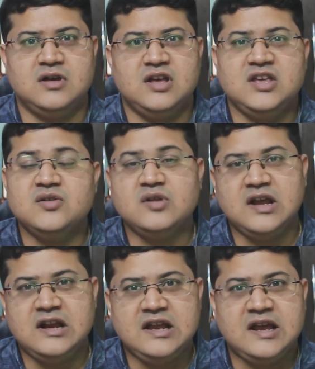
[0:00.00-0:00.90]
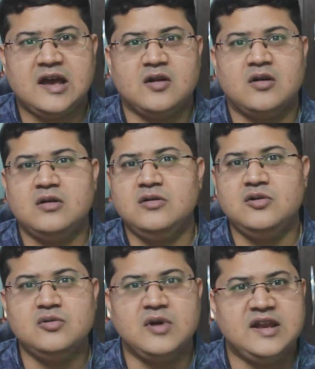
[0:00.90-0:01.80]
You really cannot
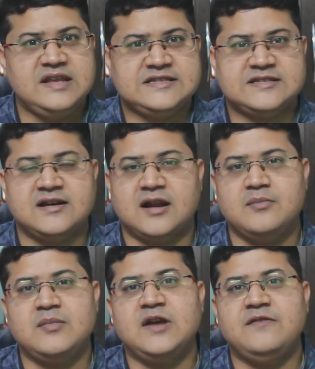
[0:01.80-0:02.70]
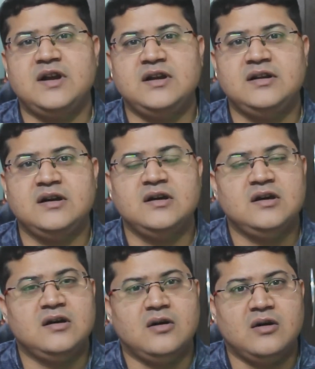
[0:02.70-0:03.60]
do any Scrum event
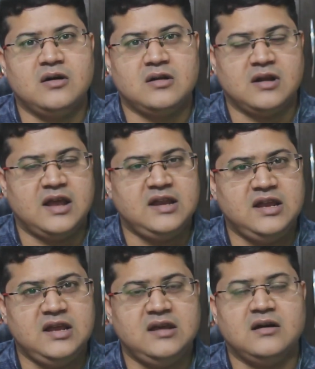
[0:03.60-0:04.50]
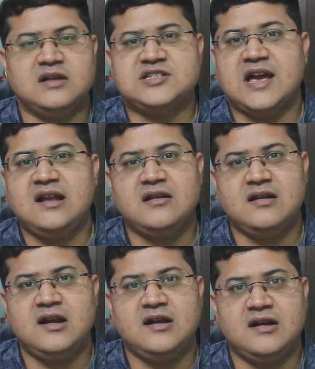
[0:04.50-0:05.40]
or any Agile
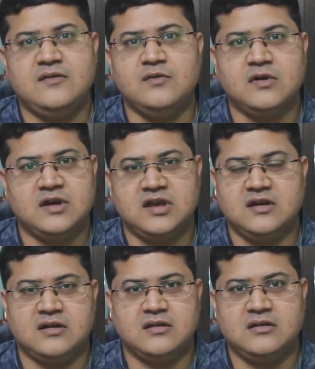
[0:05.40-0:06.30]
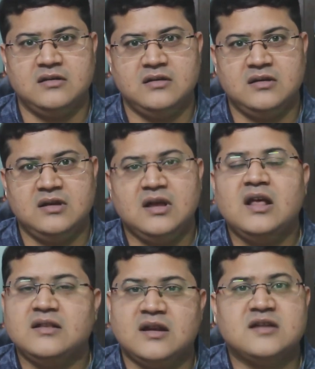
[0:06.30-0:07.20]
related work here.
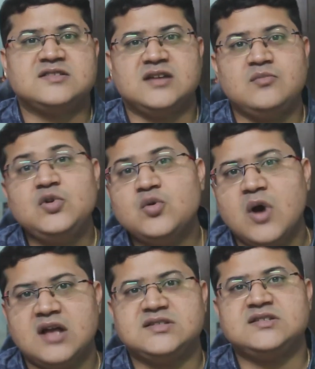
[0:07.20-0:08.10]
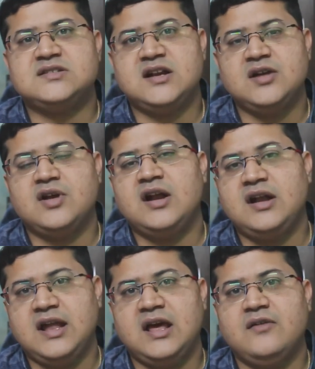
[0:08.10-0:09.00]
There are some nuances that you
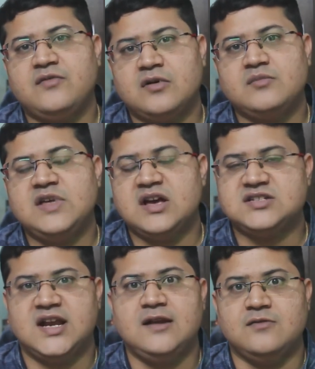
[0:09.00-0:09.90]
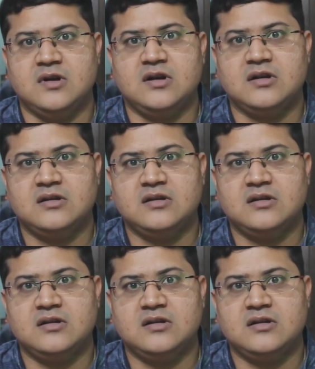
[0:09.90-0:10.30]
can take from the Agile world.